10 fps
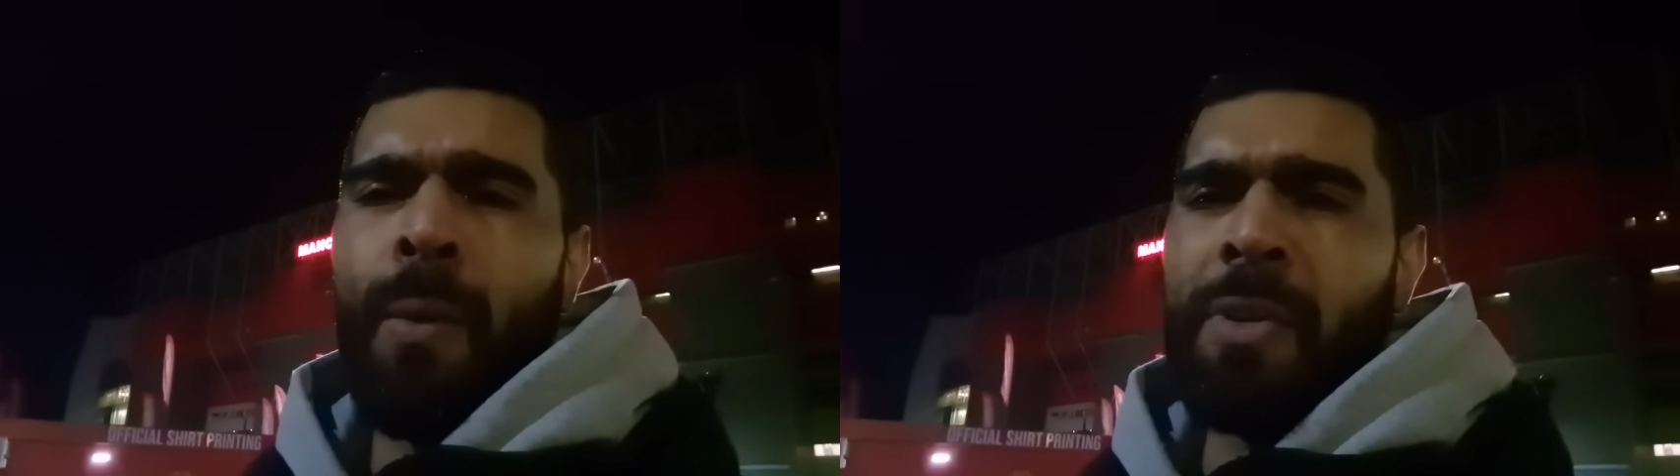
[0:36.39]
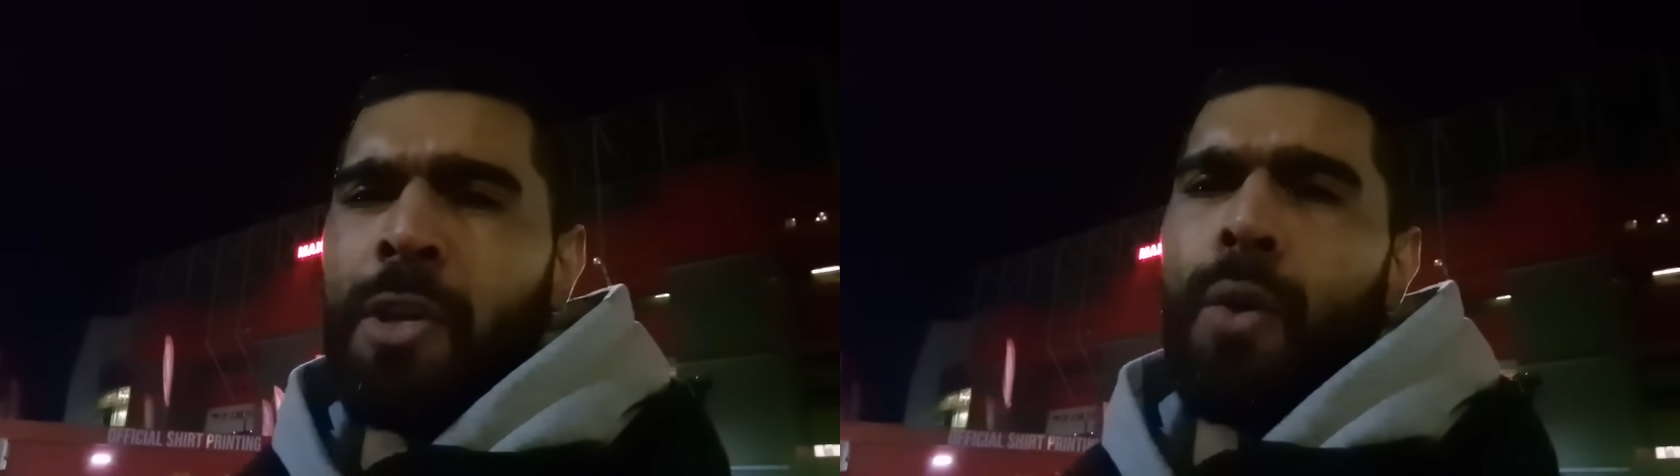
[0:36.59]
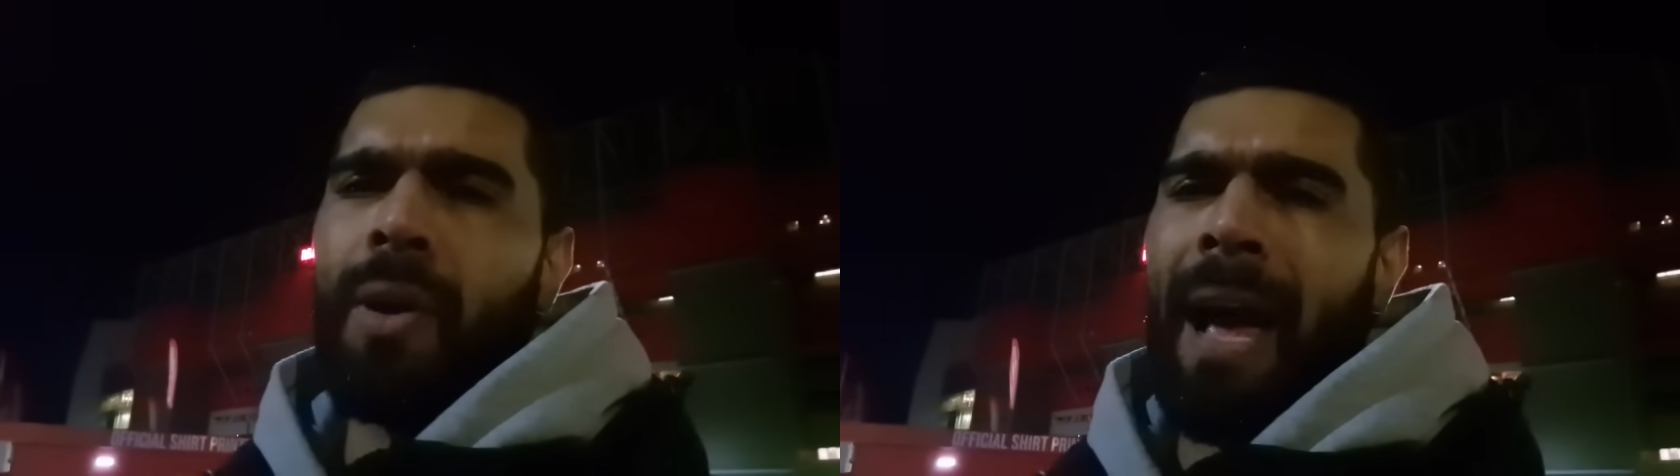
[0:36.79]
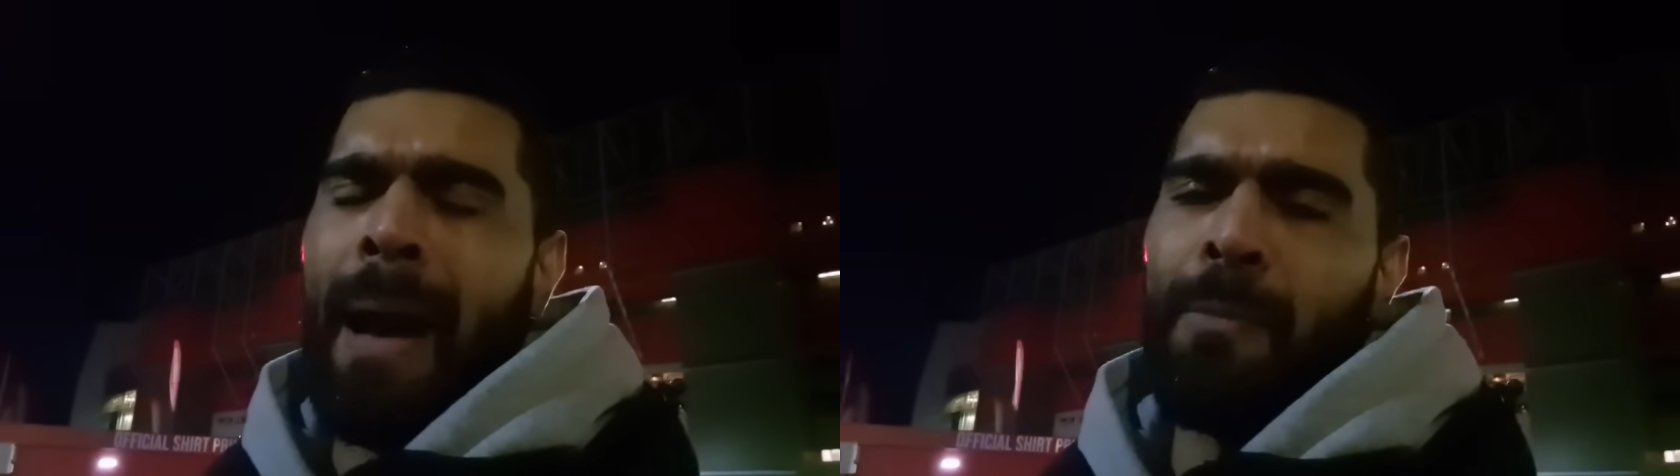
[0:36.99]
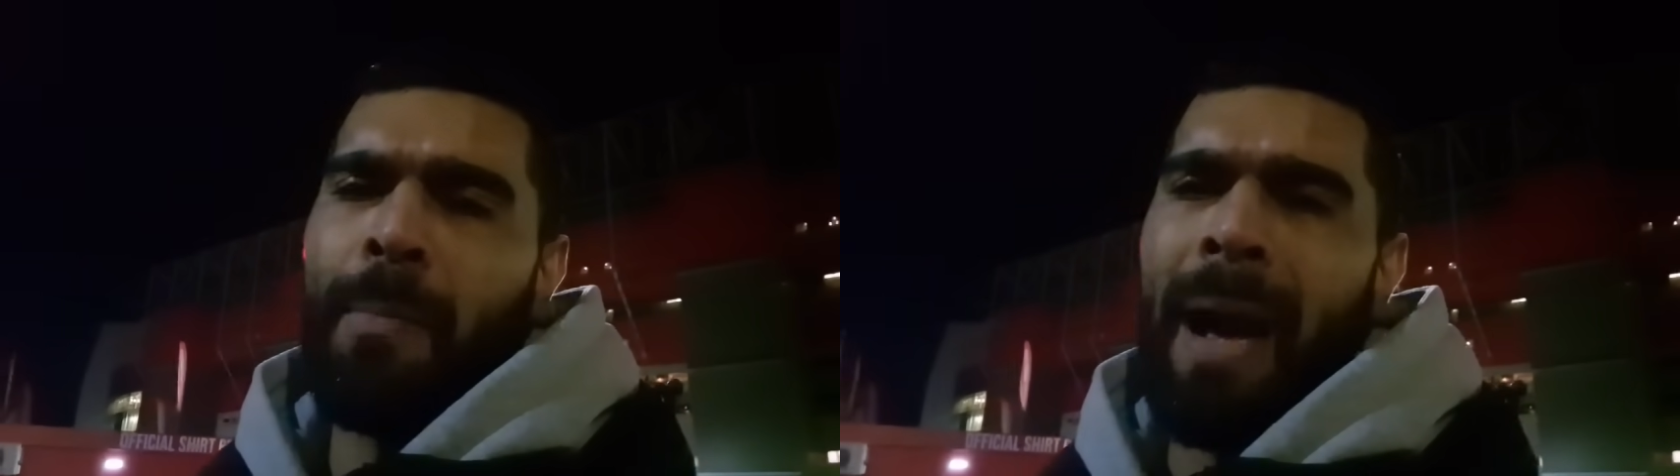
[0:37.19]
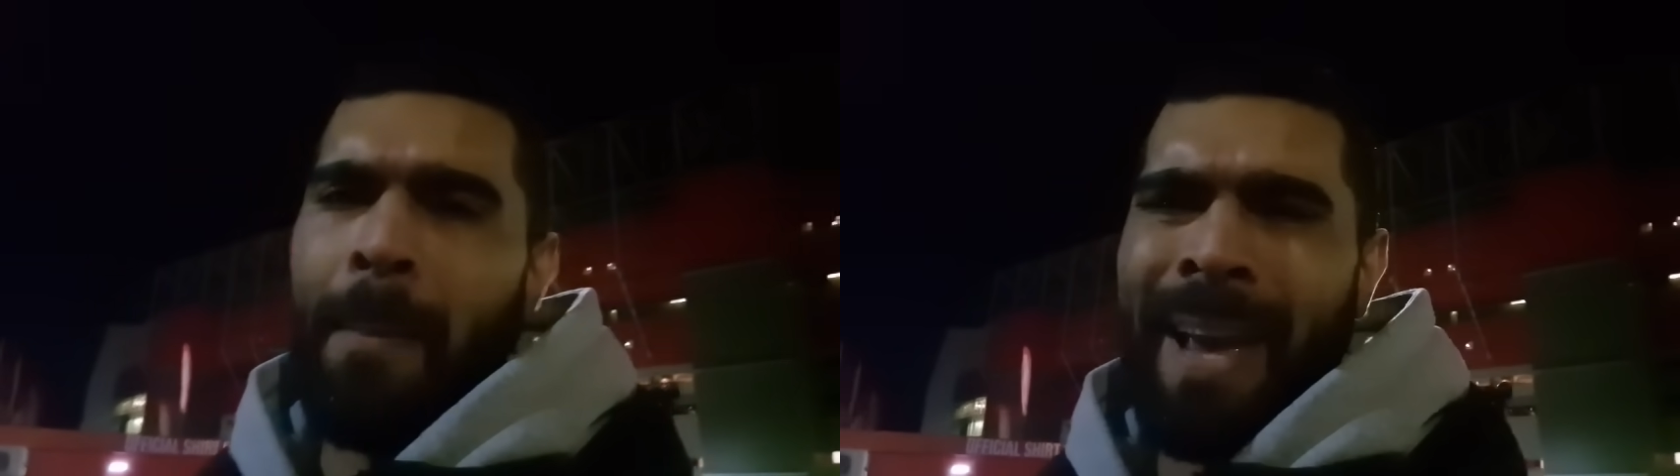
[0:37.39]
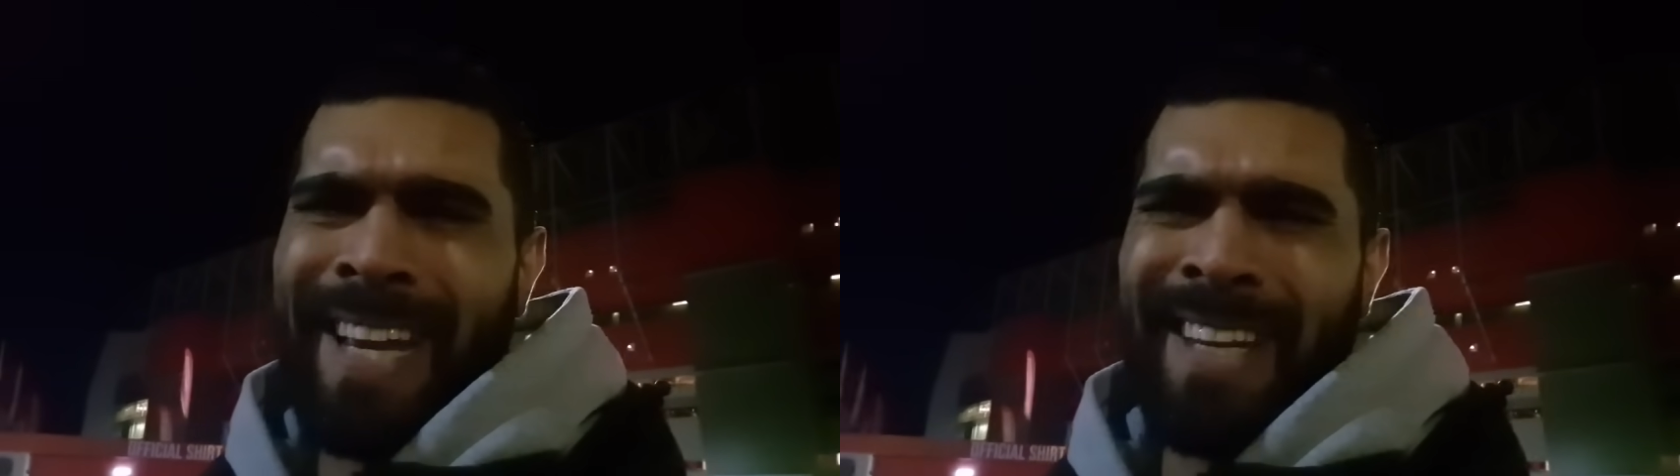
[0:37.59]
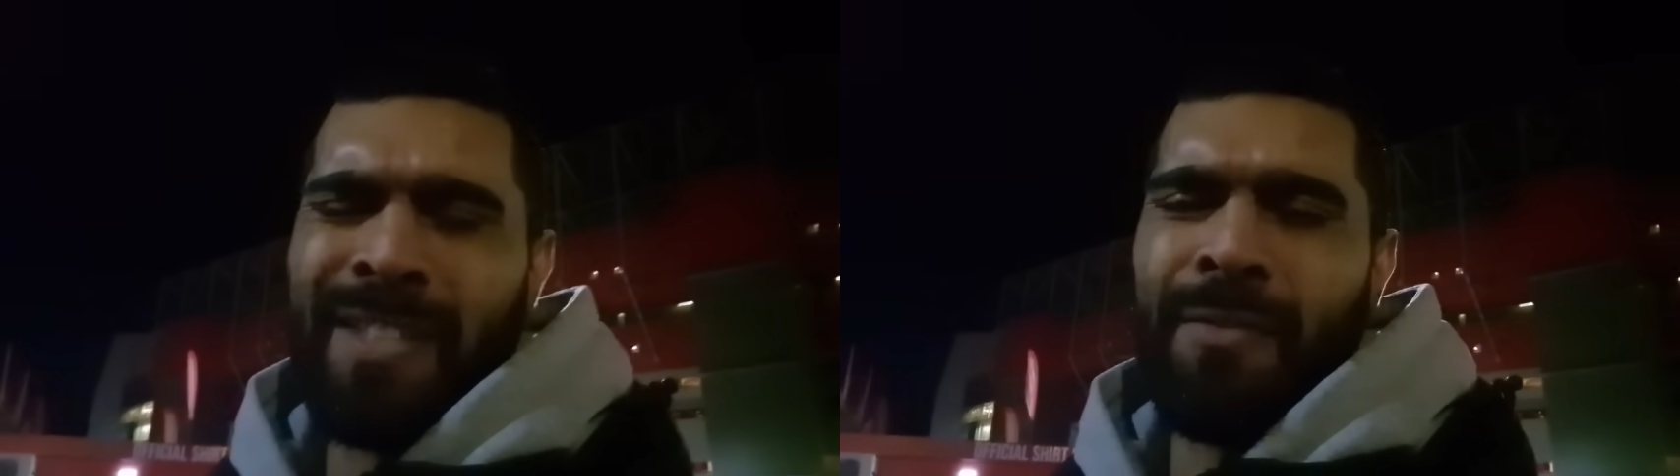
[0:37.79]
When you look at Amrabat
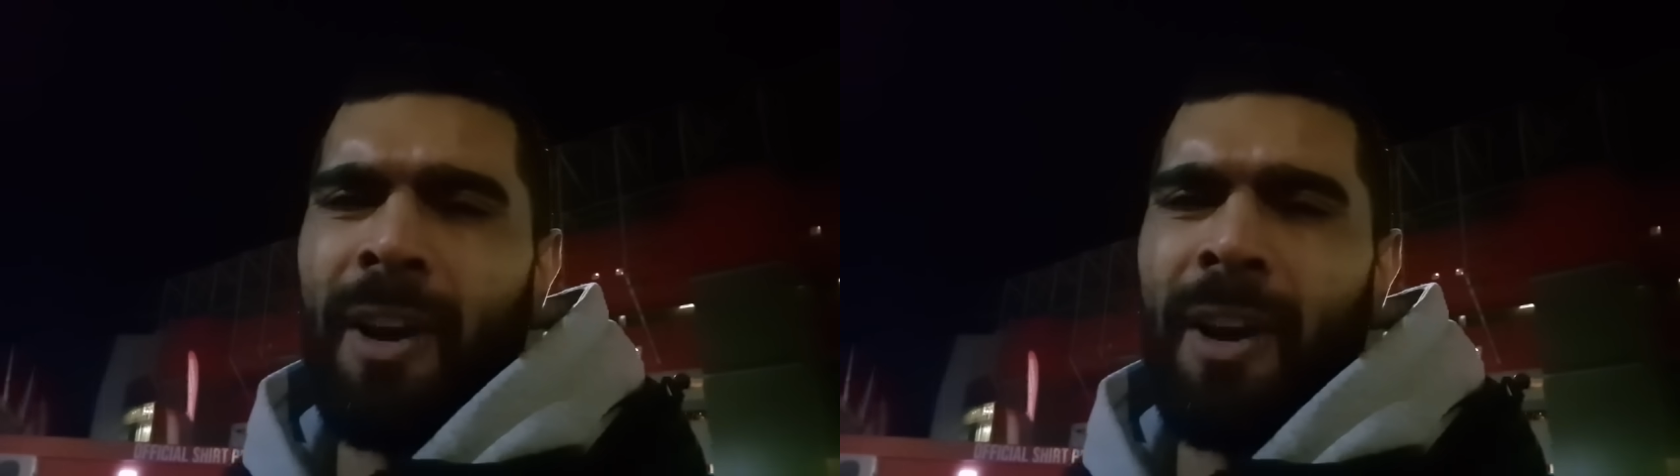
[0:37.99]
making his